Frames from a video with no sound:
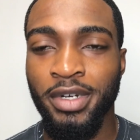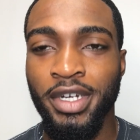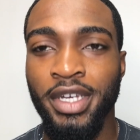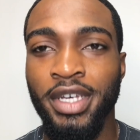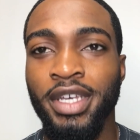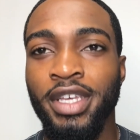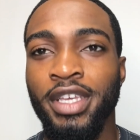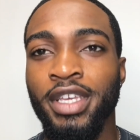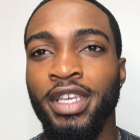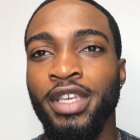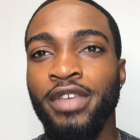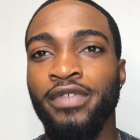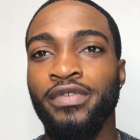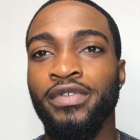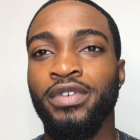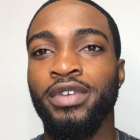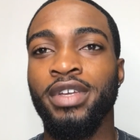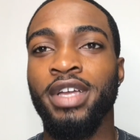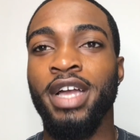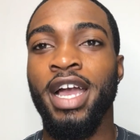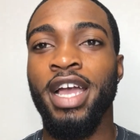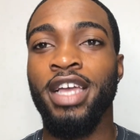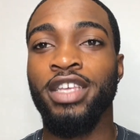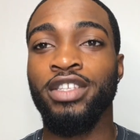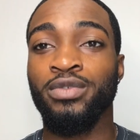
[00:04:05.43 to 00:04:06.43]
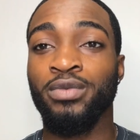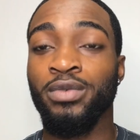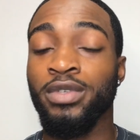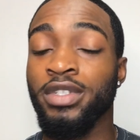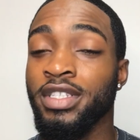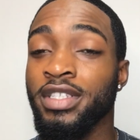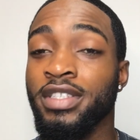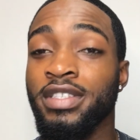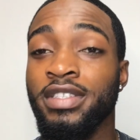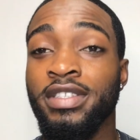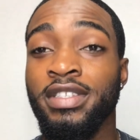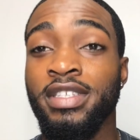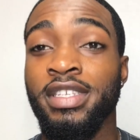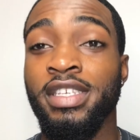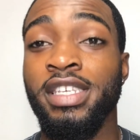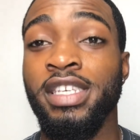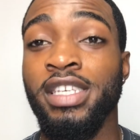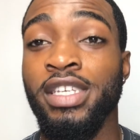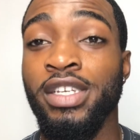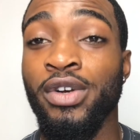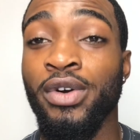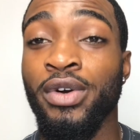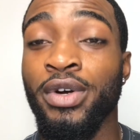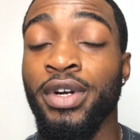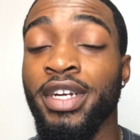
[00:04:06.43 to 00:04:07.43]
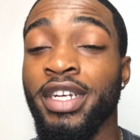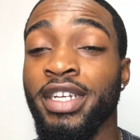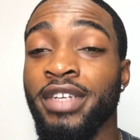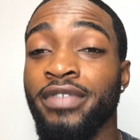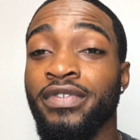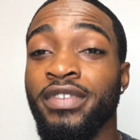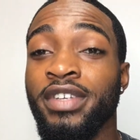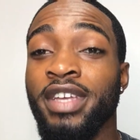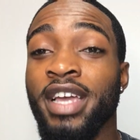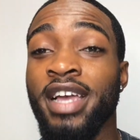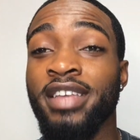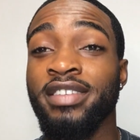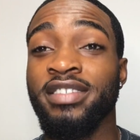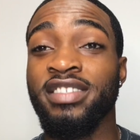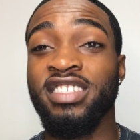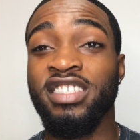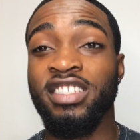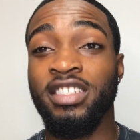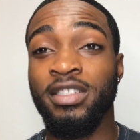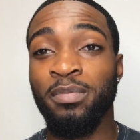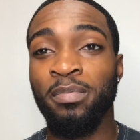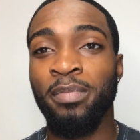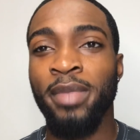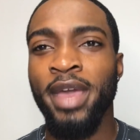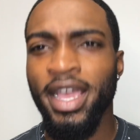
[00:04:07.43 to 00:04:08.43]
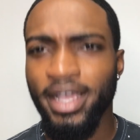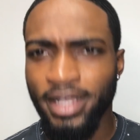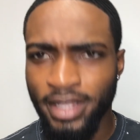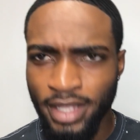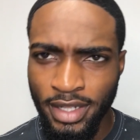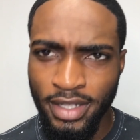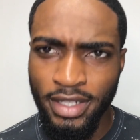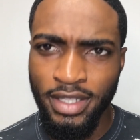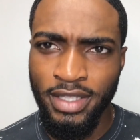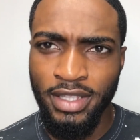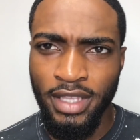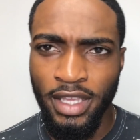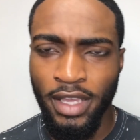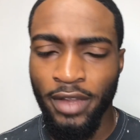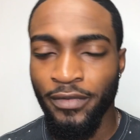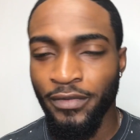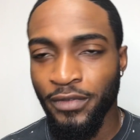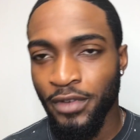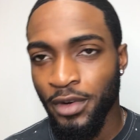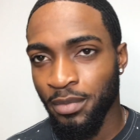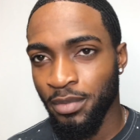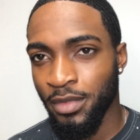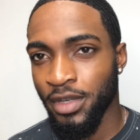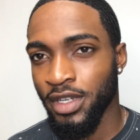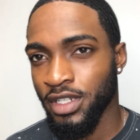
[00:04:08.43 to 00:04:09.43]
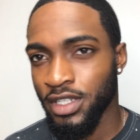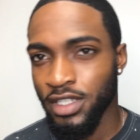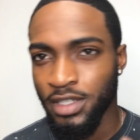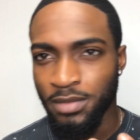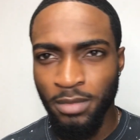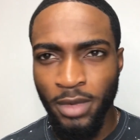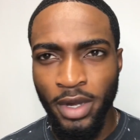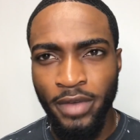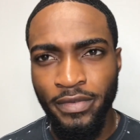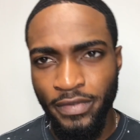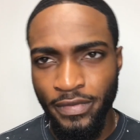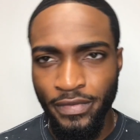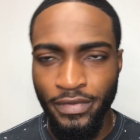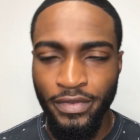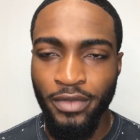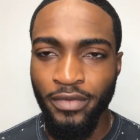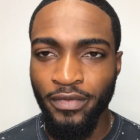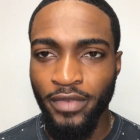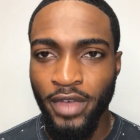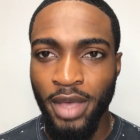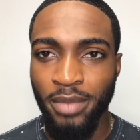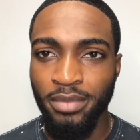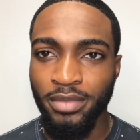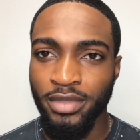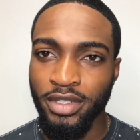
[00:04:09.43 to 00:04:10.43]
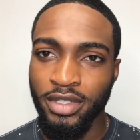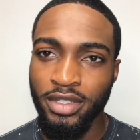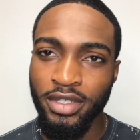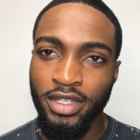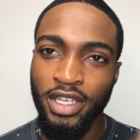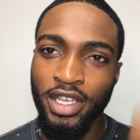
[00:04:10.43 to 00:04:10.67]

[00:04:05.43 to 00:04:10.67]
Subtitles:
But if you guys want to see, or if you guys expect anything from me in this month of November,